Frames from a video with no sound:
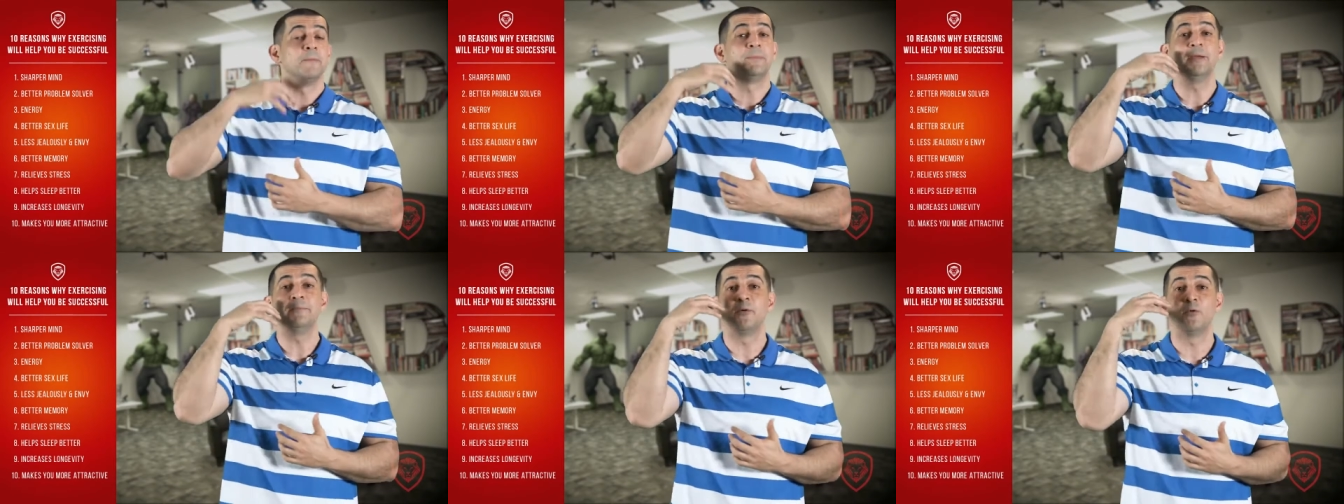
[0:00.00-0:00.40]

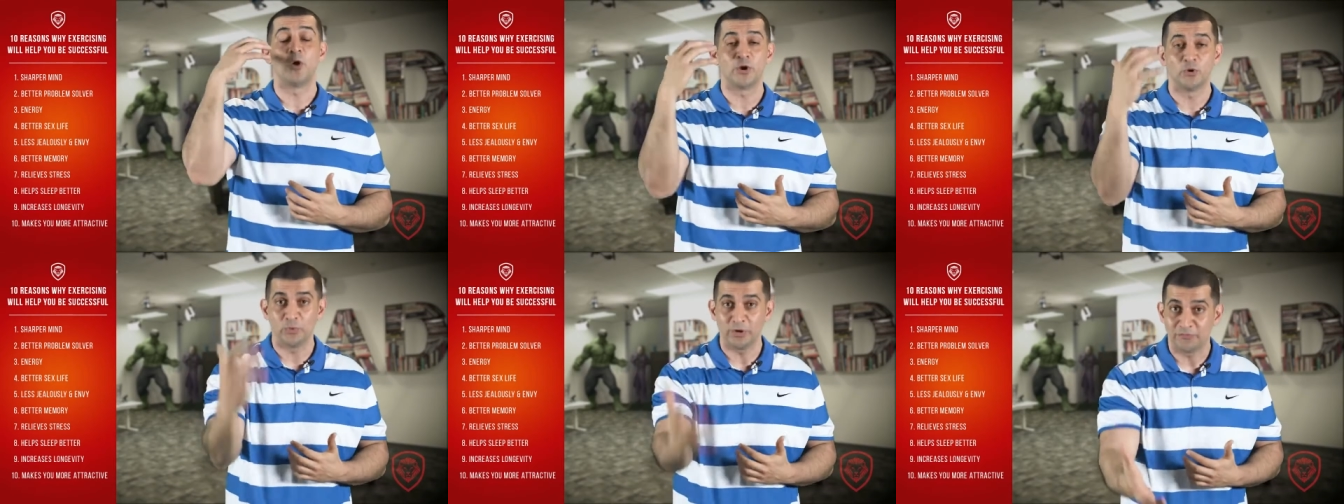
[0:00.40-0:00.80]
People
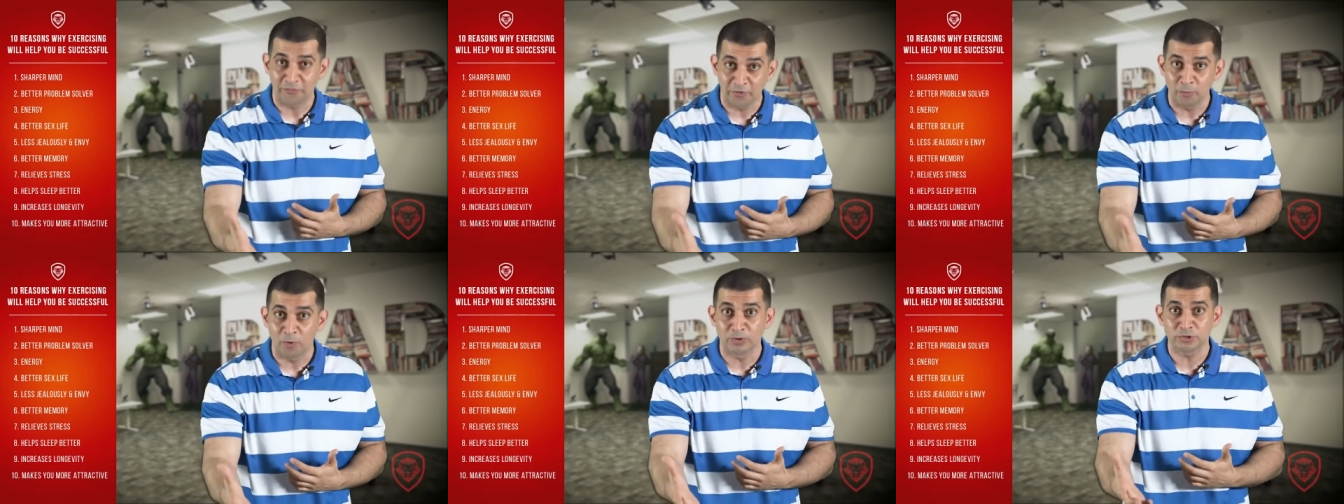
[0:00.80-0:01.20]
want to
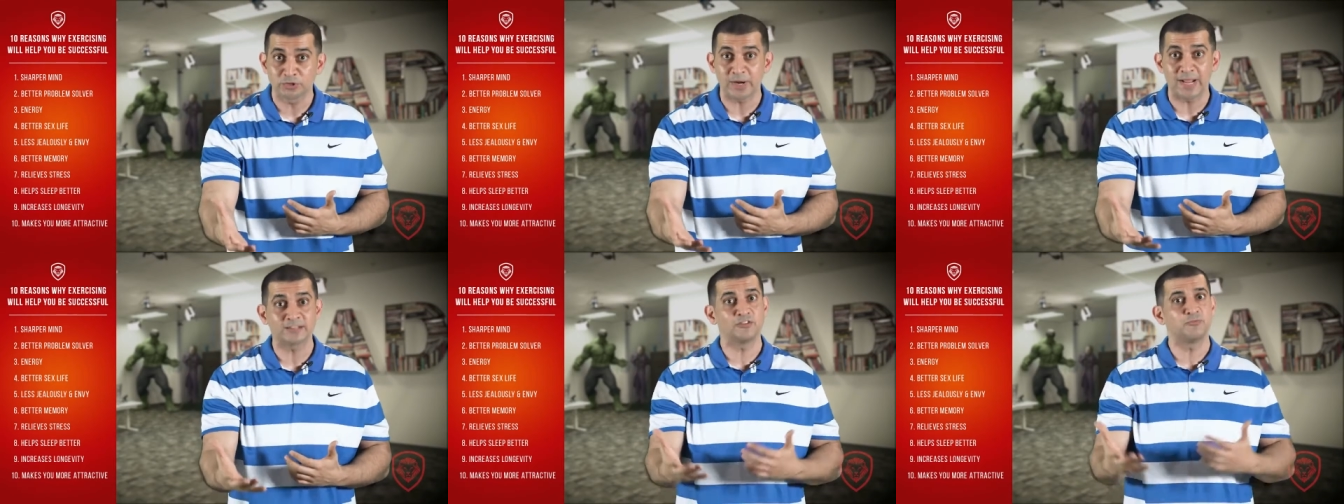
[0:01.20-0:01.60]
refer more
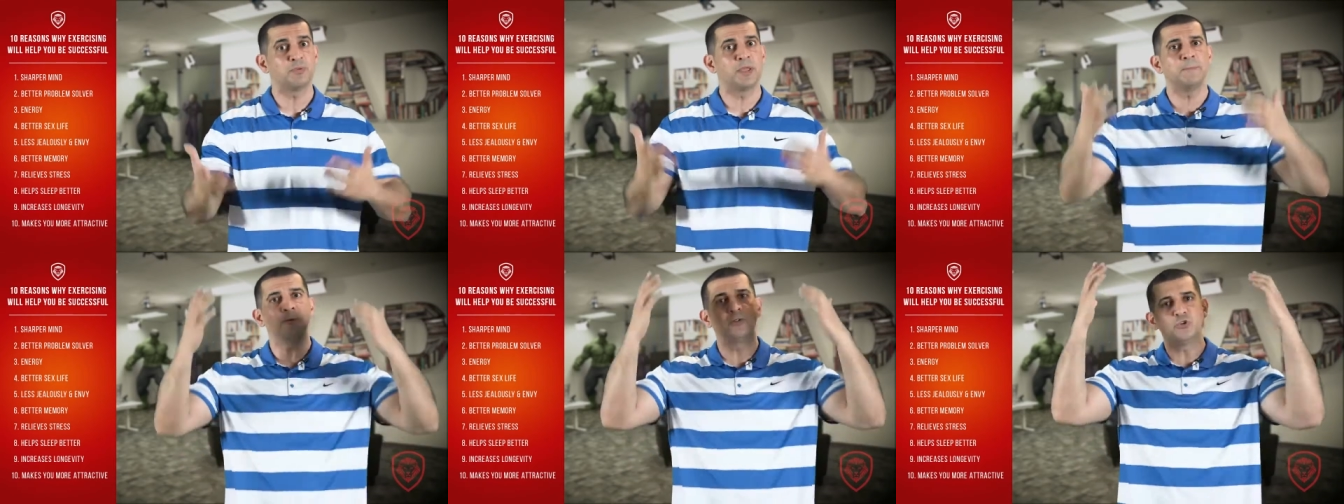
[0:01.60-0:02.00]
attractive
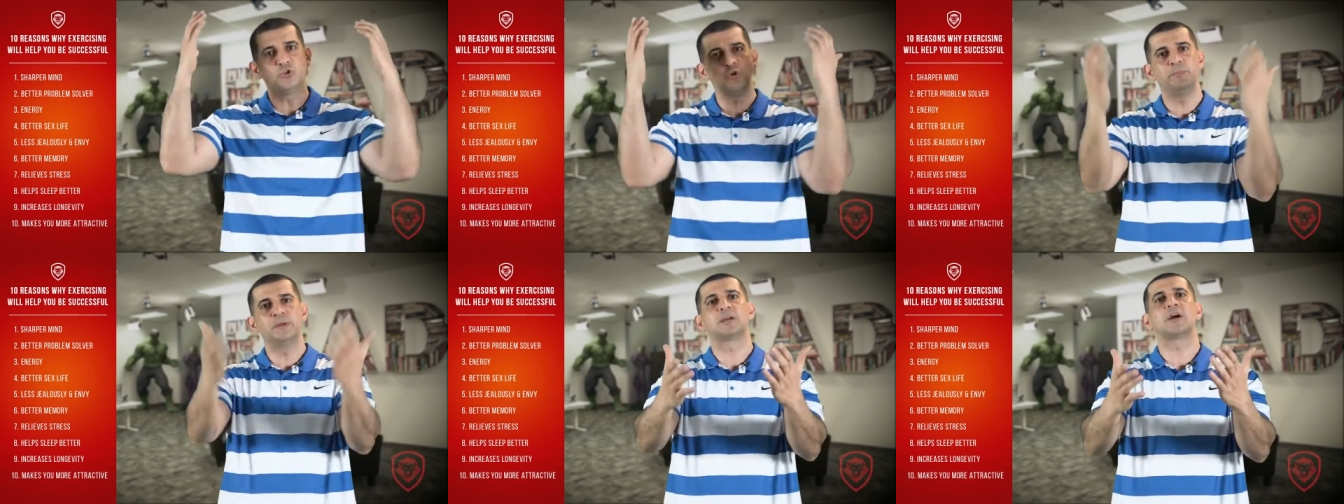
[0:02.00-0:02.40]
people.
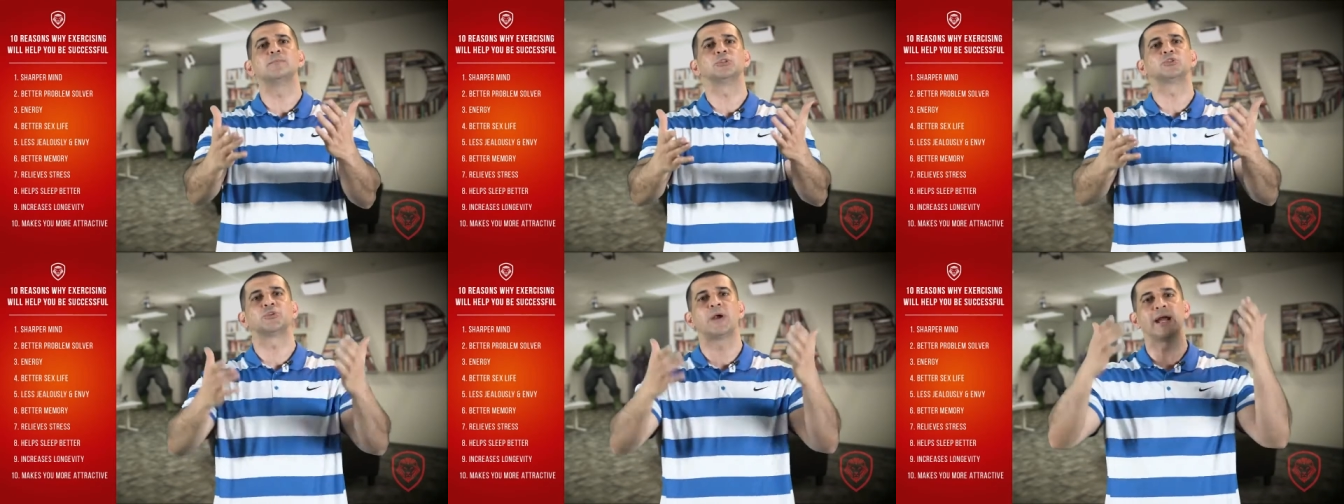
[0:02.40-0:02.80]
You
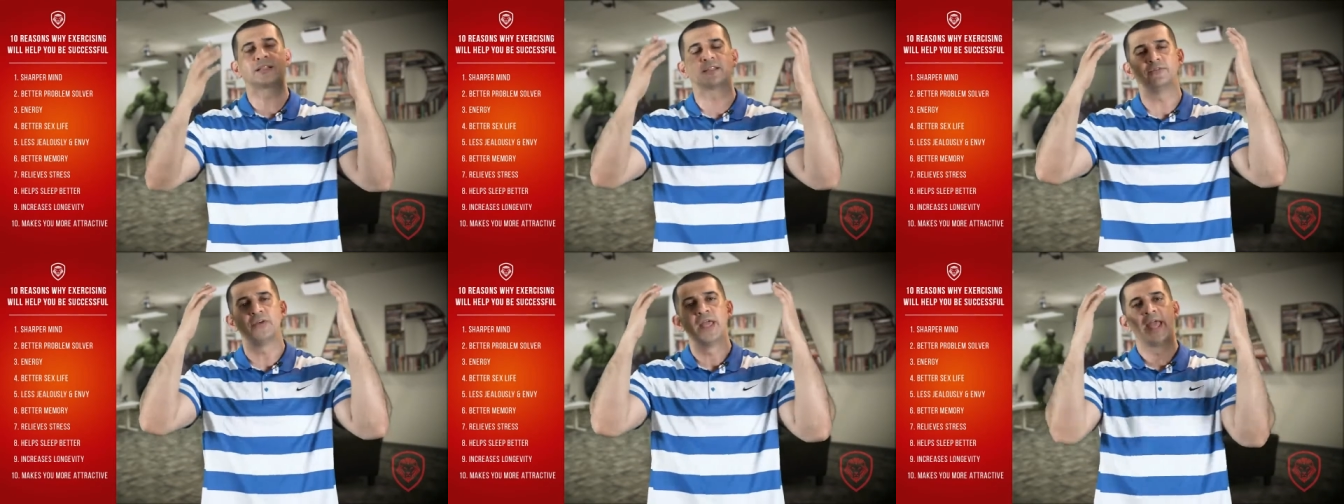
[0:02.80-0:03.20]
become
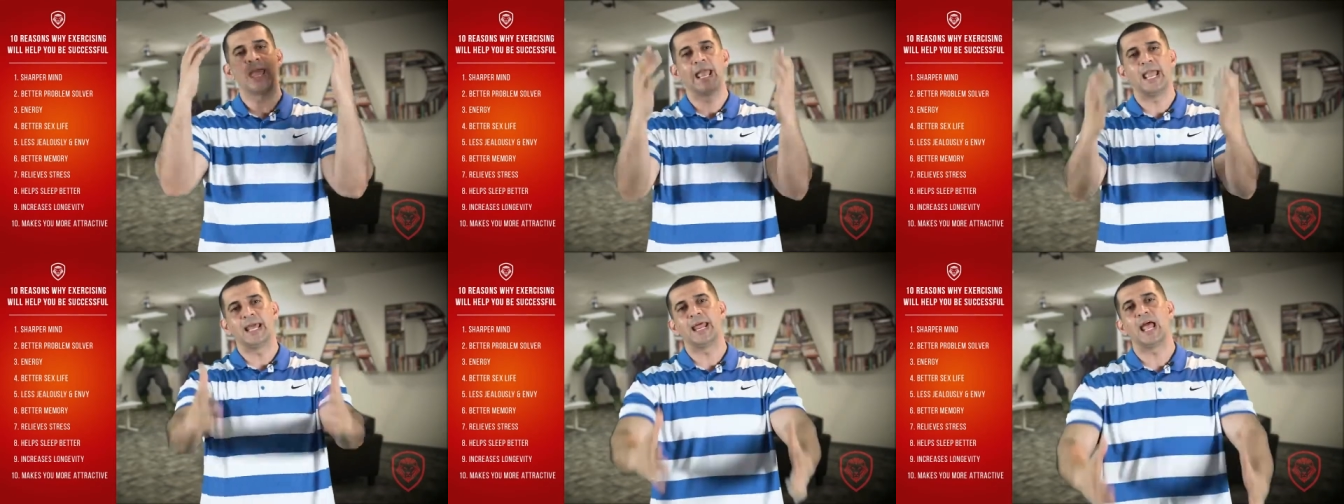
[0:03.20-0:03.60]
attractive.
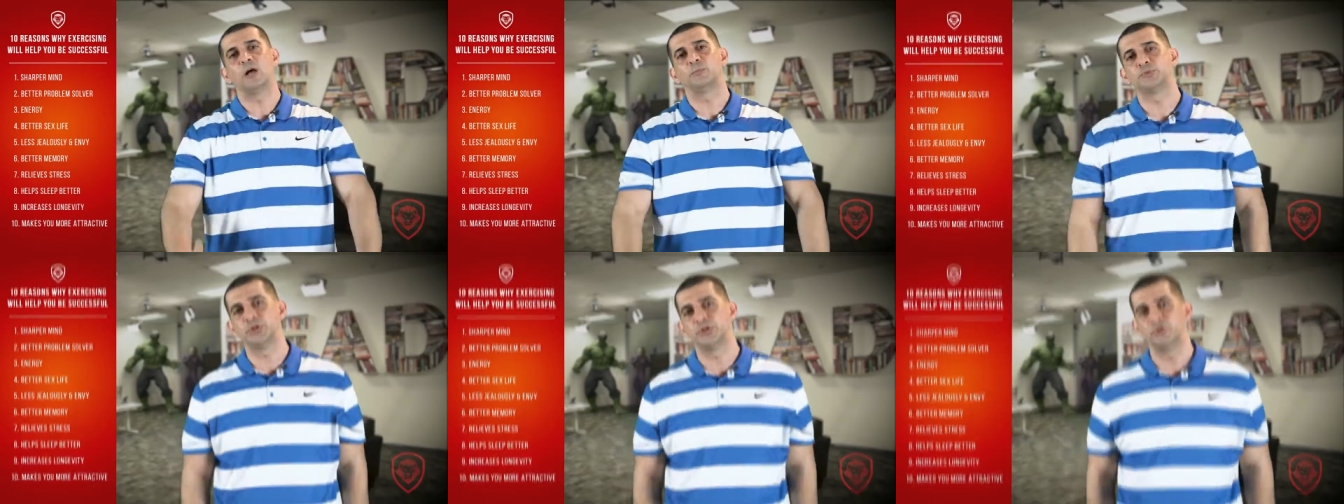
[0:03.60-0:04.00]
It
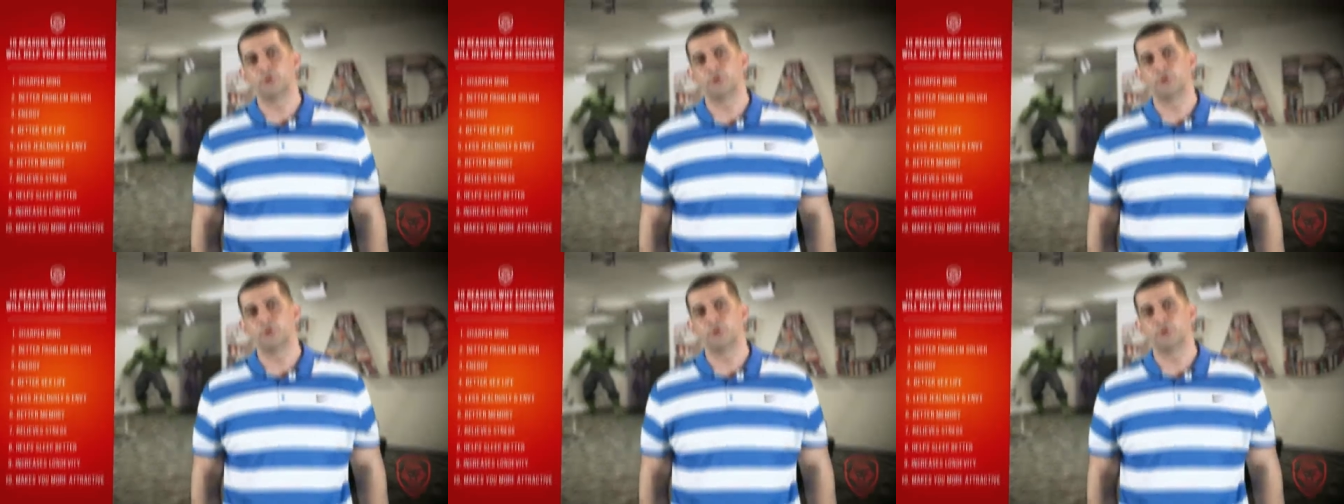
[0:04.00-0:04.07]
helps